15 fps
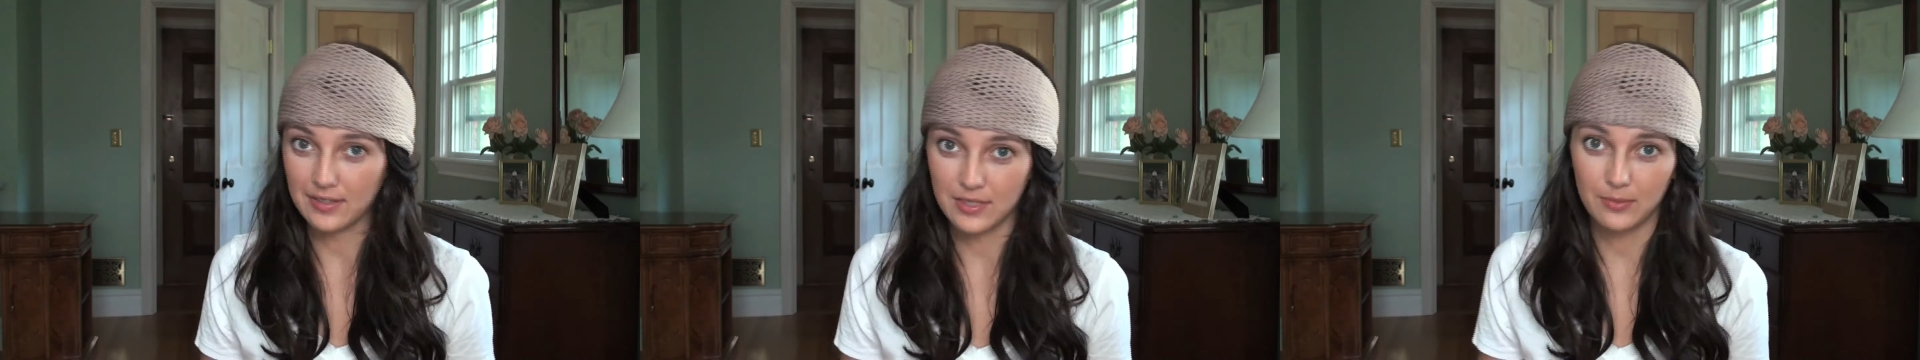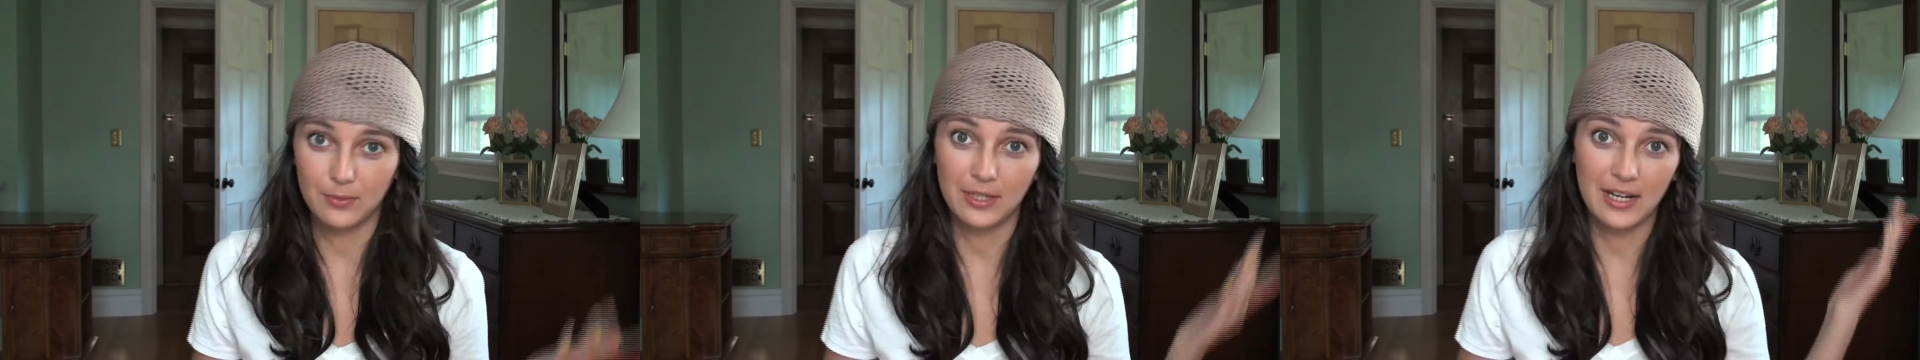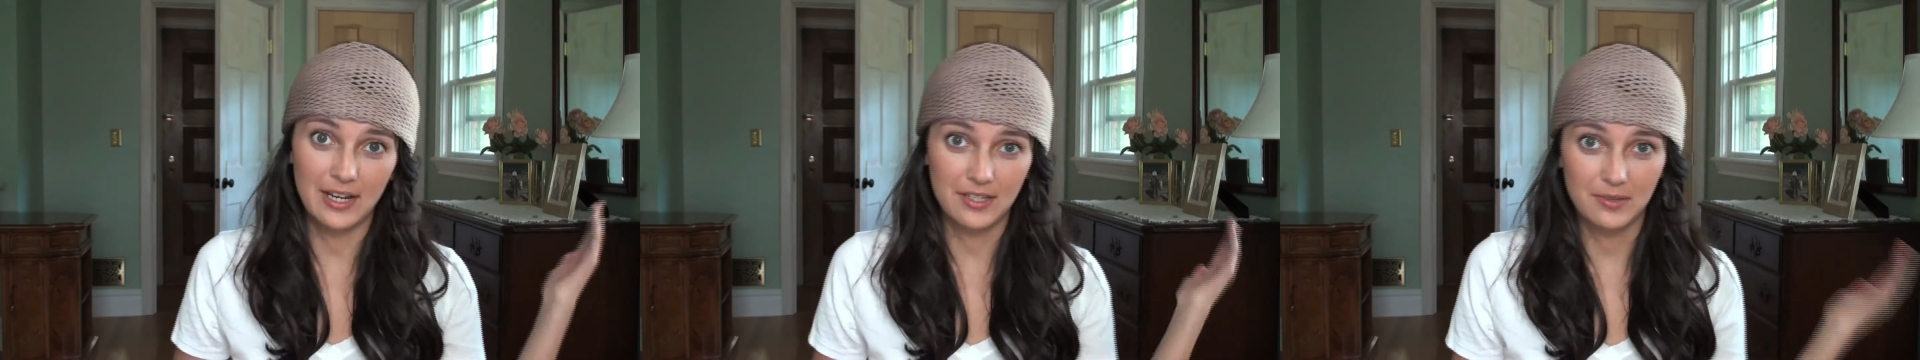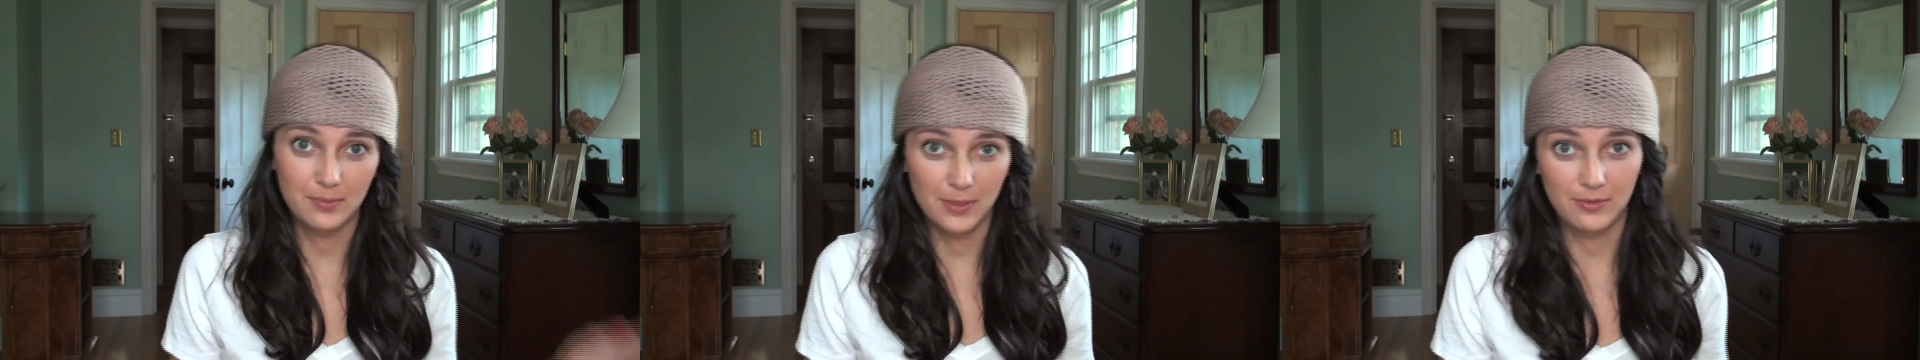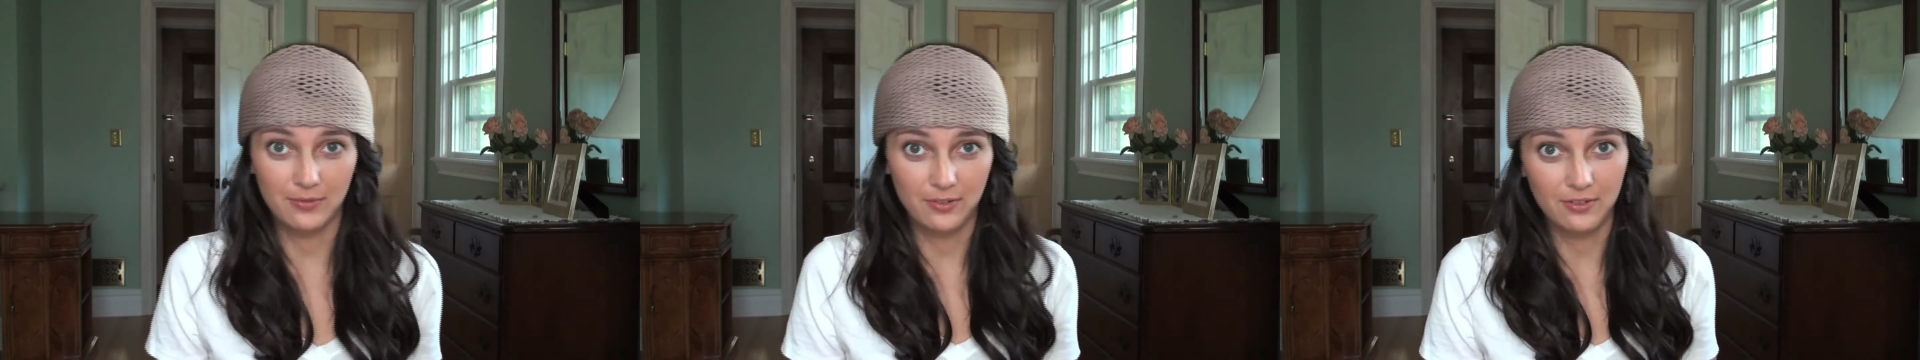someone asked
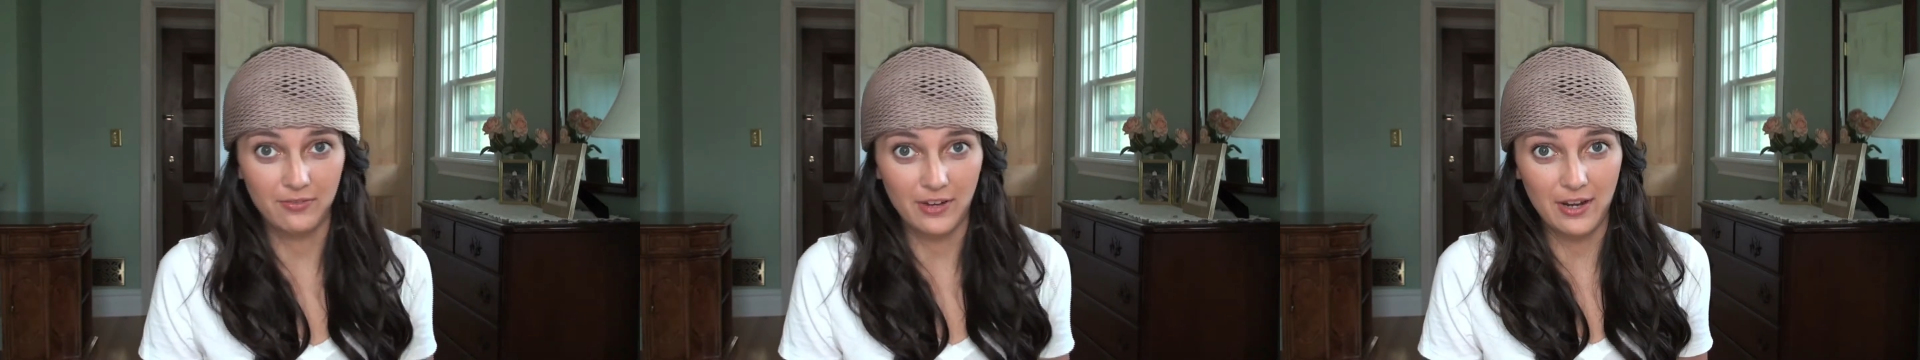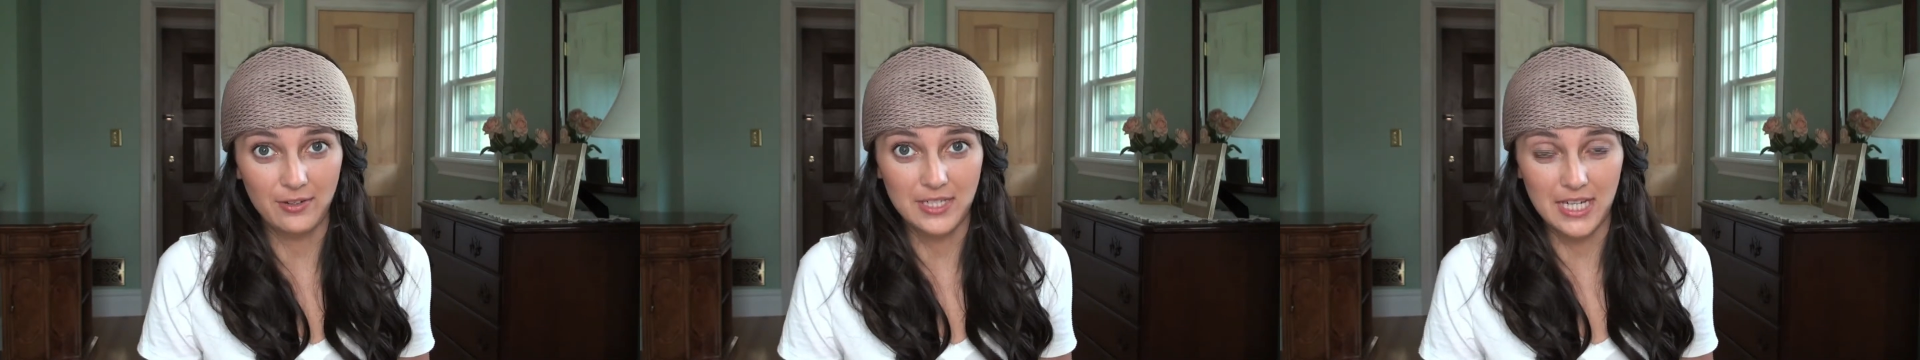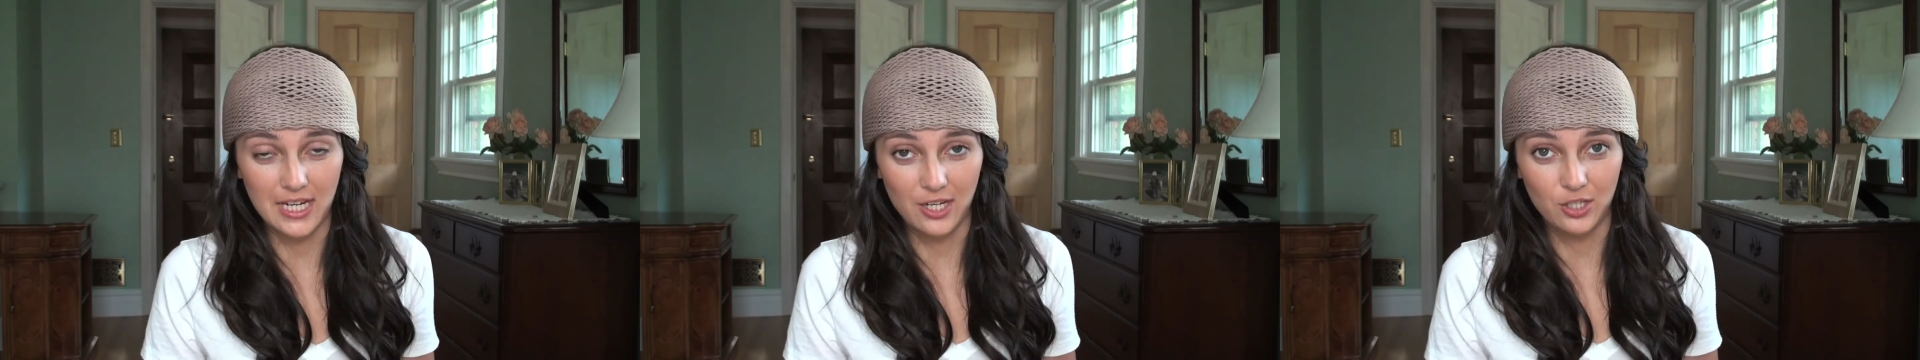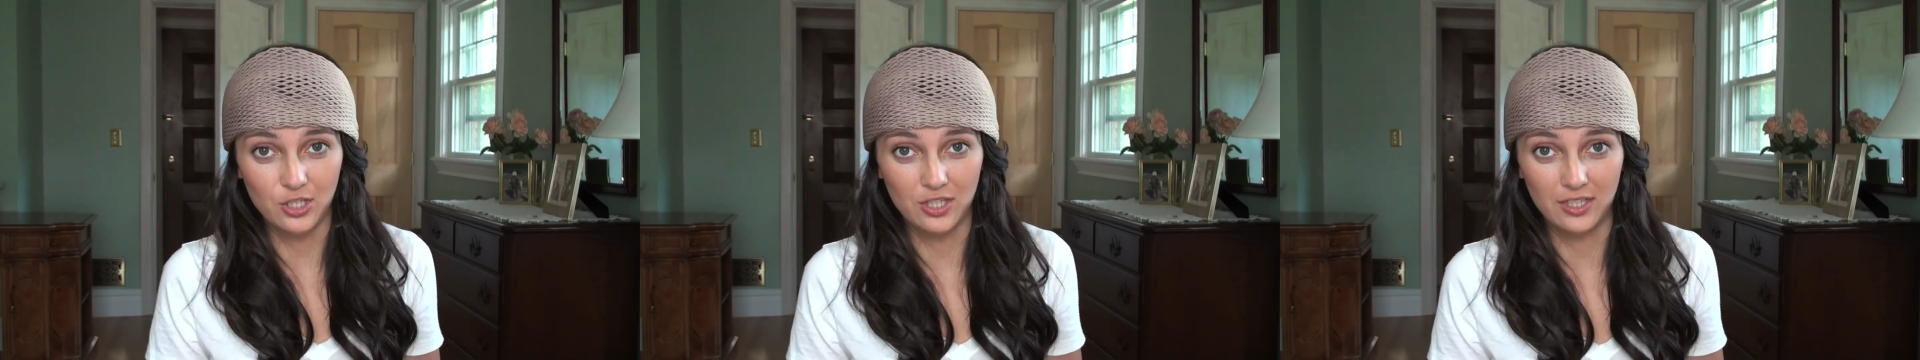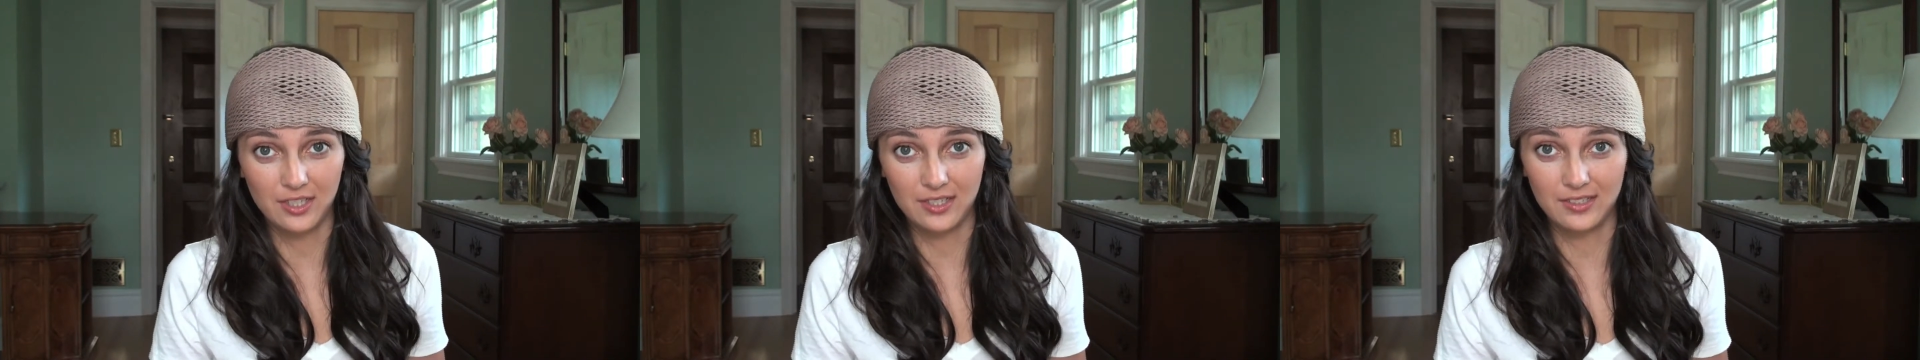me for
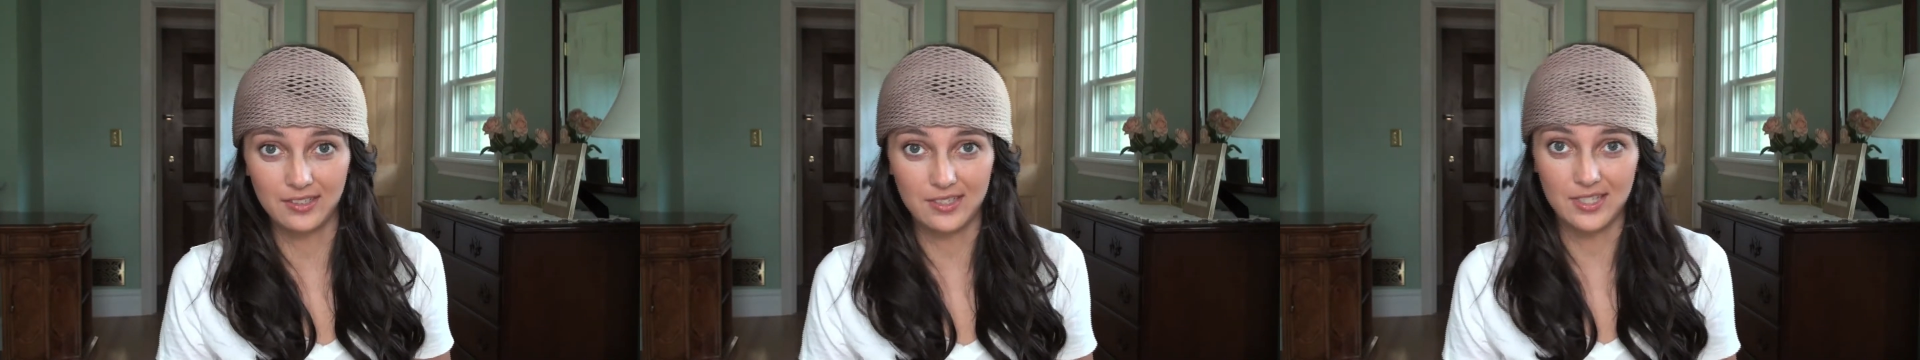foundation,